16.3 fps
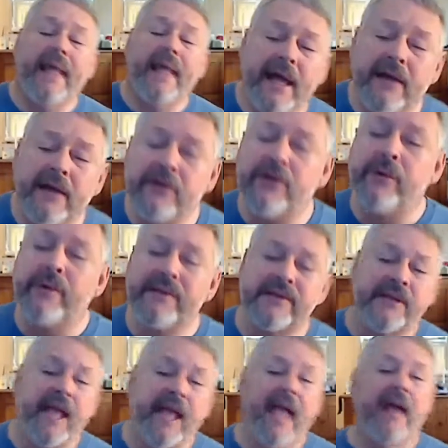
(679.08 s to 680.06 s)
can do a
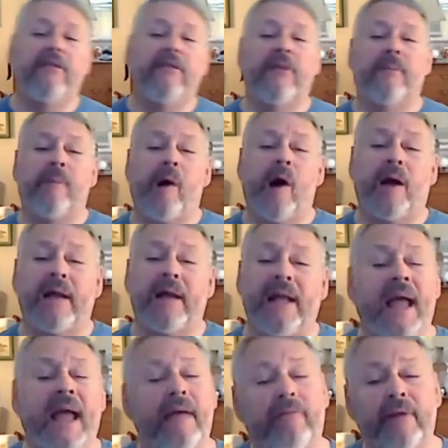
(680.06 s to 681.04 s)
scan of the
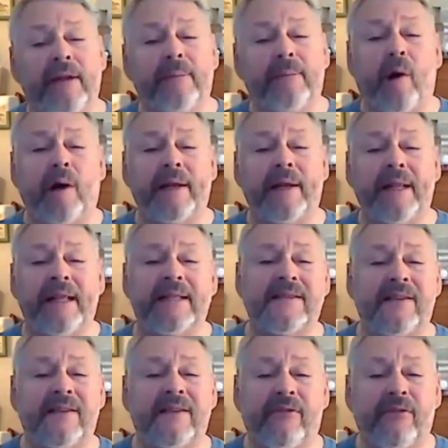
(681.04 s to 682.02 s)
body. Every body is
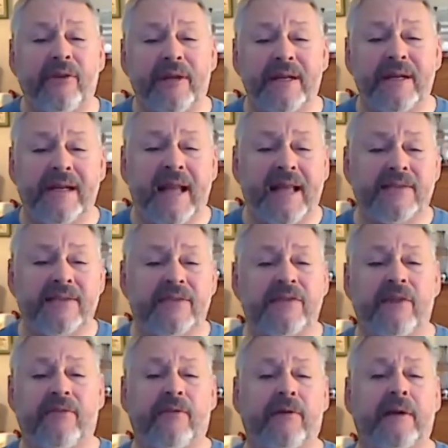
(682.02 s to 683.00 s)
different and has a
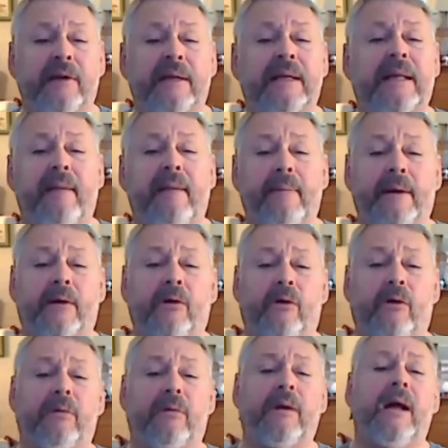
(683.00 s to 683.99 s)
different
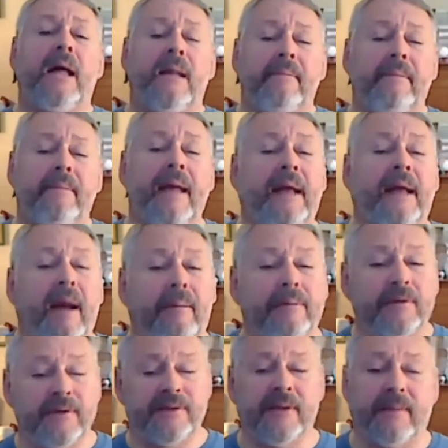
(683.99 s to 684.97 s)
chemical
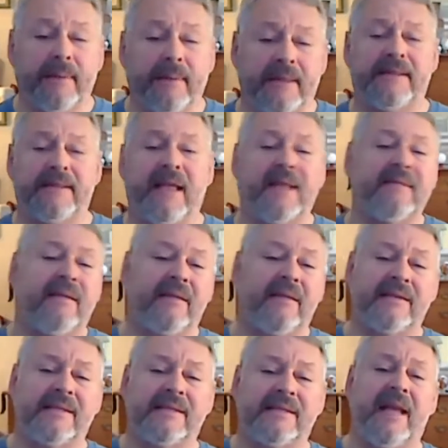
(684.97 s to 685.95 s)
makeup to some extent,
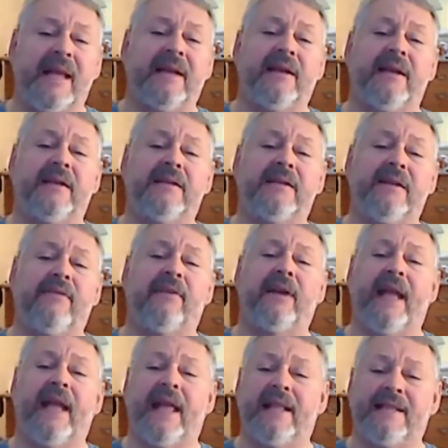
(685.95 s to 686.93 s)
and
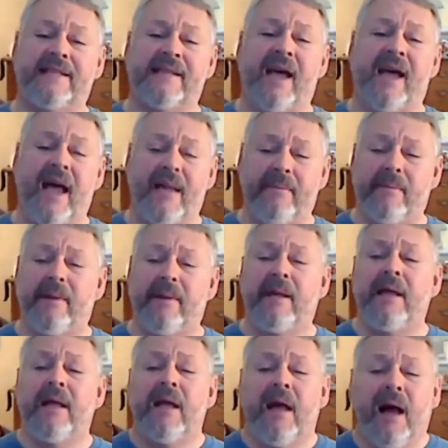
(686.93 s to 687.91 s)
different enzyme
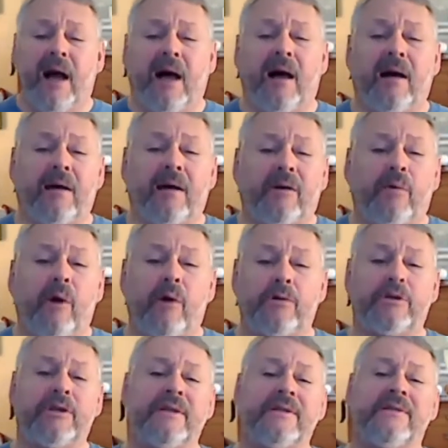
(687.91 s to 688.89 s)
uh,
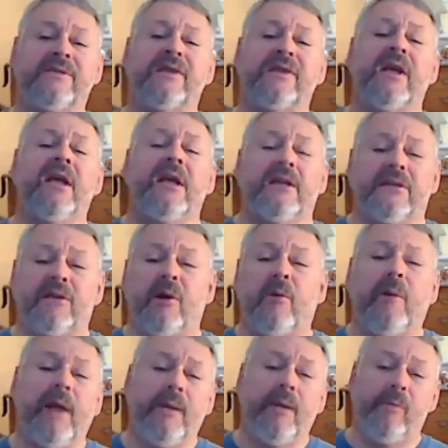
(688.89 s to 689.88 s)
quotients.
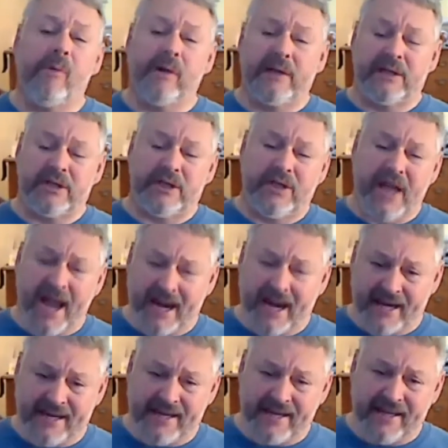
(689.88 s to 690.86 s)
So we would check